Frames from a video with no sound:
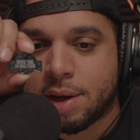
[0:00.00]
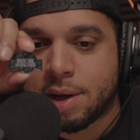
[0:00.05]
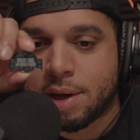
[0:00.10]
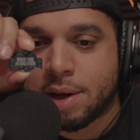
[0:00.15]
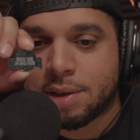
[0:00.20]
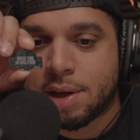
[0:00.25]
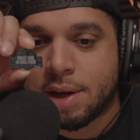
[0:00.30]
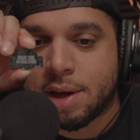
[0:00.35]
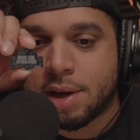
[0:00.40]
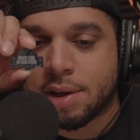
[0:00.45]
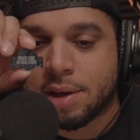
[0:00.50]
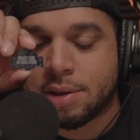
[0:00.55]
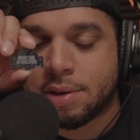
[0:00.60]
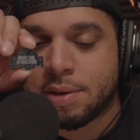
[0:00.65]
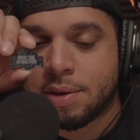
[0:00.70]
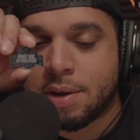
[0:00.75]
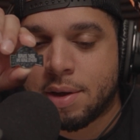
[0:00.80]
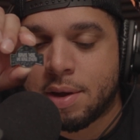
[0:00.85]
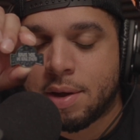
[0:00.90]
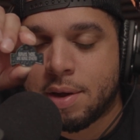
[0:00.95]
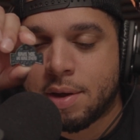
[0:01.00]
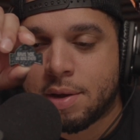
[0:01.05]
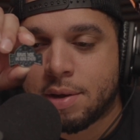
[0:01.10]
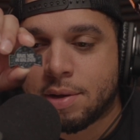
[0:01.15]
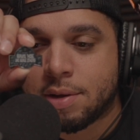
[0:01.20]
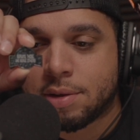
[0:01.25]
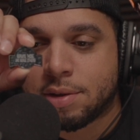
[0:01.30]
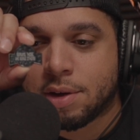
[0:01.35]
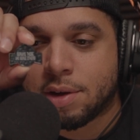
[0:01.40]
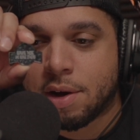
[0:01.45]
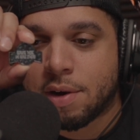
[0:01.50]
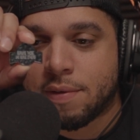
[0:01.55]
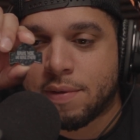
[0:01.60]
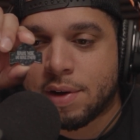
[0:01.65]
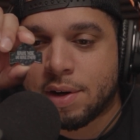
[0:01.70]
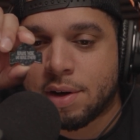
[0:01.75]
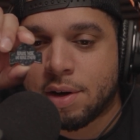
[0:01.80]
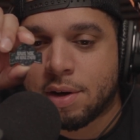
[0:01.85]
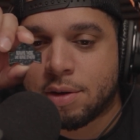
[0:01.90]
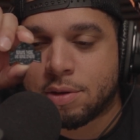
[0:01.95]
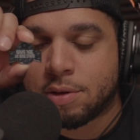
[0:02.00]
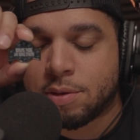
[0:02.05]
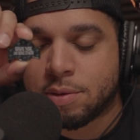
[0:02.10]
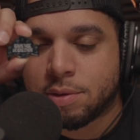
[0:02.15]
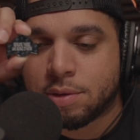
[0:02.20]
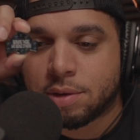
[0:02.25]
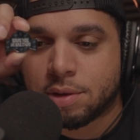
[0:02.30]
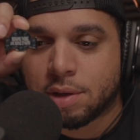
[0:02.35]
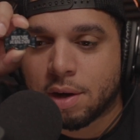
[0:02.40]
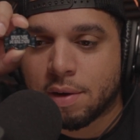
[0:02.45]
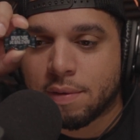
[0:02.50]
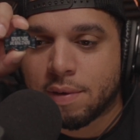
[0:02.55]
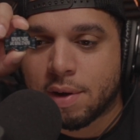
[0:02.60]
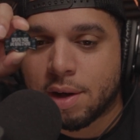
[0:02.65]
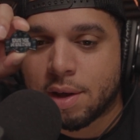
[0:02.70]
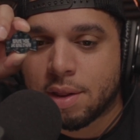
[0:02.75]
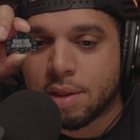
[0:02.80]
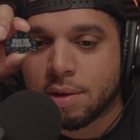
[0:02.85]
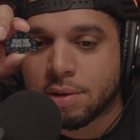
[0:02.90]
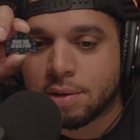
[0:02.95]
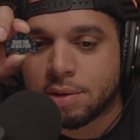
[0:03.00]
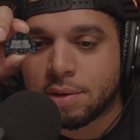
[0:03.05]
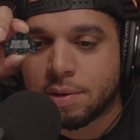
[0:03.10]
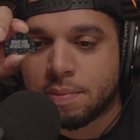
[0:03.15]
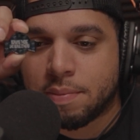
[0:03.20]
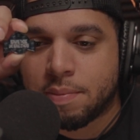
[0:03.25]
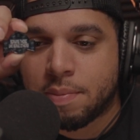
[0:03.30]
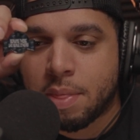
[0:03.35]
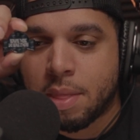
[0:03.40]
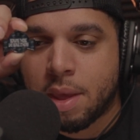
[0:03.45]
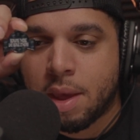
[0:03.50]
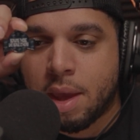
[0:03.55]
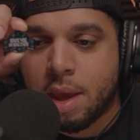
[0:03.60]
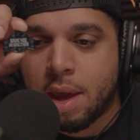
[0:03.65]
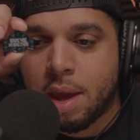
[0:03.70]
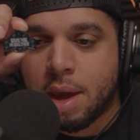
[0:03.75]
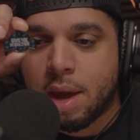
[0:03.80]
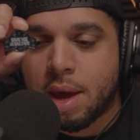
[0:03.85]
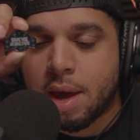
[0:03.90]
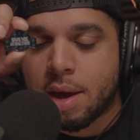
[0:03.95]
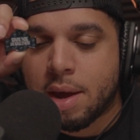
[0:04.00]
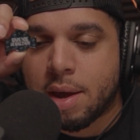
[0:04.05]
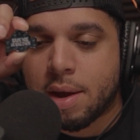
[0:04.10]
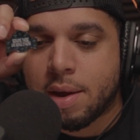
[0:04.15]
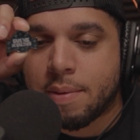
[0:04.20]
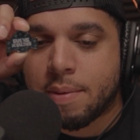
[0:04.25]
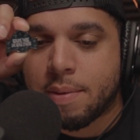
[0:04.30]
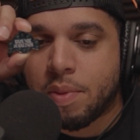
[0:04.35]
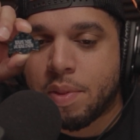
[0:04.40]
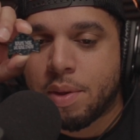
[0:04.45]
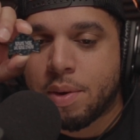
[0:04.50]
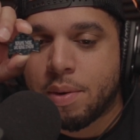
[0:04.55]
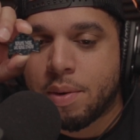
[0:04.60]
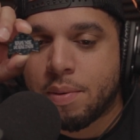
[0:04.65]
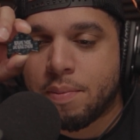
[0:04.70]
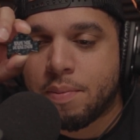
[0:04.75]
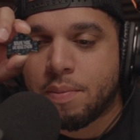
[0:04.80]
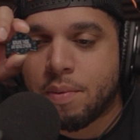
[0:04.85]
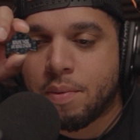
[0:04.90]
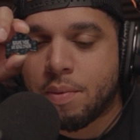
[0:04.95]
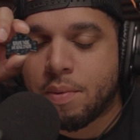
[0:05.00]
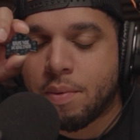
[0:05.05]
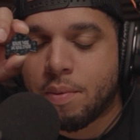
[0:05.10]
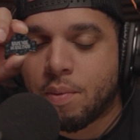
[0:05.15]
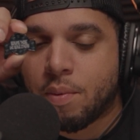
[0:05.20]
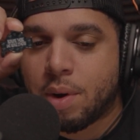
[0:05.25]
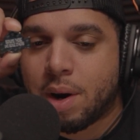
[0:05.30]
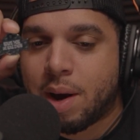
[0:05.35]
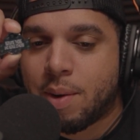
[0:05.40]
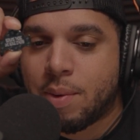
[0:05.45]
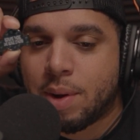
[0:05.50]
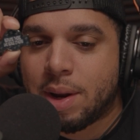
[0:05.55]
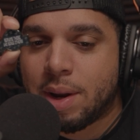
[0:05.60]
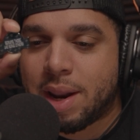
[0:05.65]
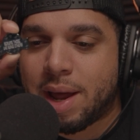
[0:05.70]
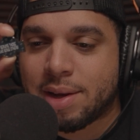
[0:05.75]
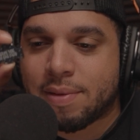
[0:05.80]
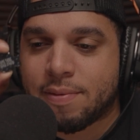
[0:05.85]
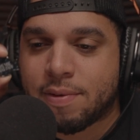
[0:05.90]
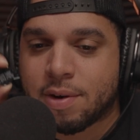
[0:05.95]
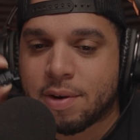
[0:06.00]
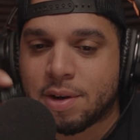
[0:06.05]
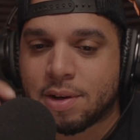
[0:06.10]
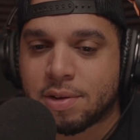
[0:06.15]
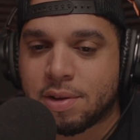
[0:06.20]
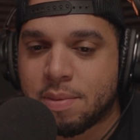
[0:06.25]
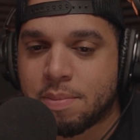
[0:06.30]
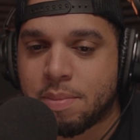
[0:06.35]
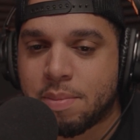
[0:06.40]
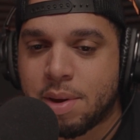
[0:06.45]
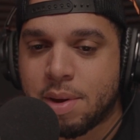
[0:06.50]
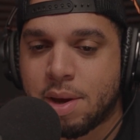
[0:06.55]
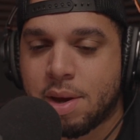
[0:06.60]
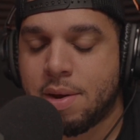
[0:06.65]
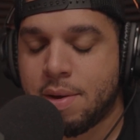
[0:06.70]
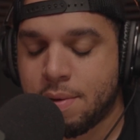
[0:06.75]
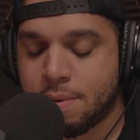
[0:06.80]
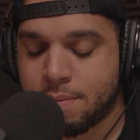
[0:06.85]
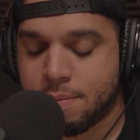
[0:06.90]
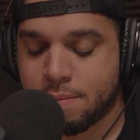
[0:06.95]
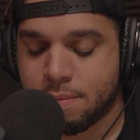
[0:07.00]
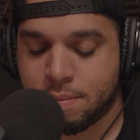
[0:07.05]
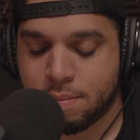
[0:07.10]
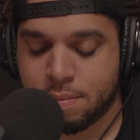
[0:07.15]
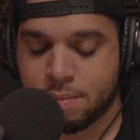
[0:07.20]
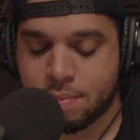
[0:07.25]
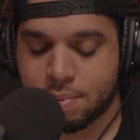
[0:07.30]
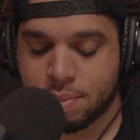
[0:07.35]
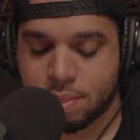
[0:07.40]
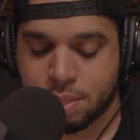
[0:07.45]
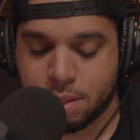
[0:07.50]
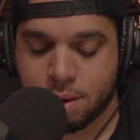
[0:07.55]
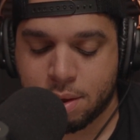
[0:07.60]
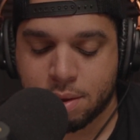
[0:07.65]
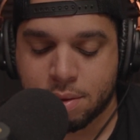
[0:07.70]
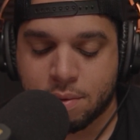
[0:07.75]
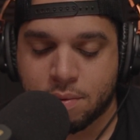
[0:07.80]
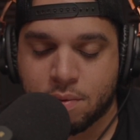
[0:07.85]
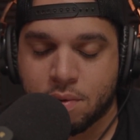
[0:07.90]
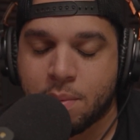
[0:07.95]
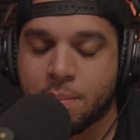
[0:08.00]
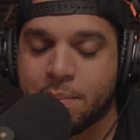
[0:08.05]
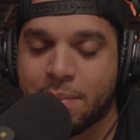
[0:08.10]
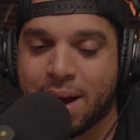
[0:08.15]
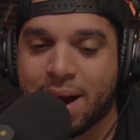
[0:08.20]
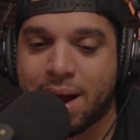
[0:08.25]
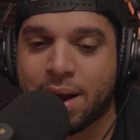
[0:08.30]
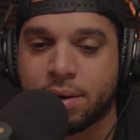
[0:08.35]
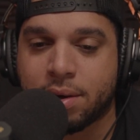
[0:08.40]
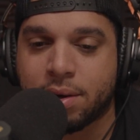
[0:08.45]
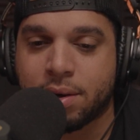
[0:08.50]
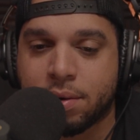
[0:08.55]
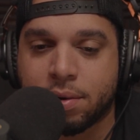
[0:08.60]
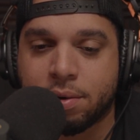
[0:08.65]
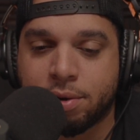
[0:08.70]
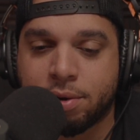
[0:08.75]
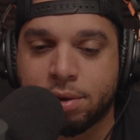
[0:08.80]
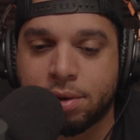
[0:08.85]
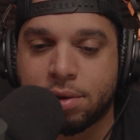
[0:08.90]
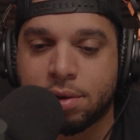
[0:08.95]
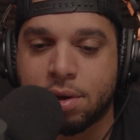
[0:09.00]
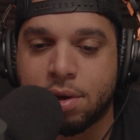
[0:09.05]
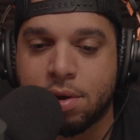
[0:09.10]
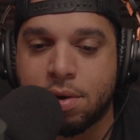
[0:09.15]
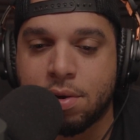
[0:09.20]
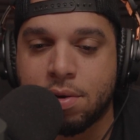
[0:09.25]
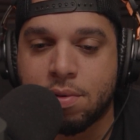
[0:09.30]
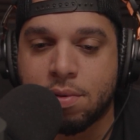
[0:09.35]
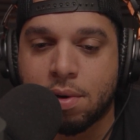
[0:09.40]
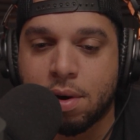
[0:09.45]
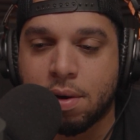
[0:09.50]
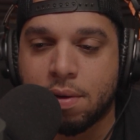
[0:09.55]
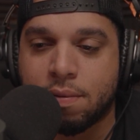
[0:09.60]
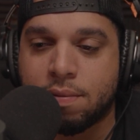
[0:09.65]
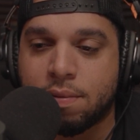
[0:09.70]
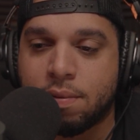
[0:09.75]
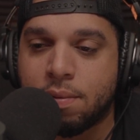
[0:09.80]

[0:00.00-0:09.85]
says, serving those who serve others. And what I would like for this to be is a reminder to you of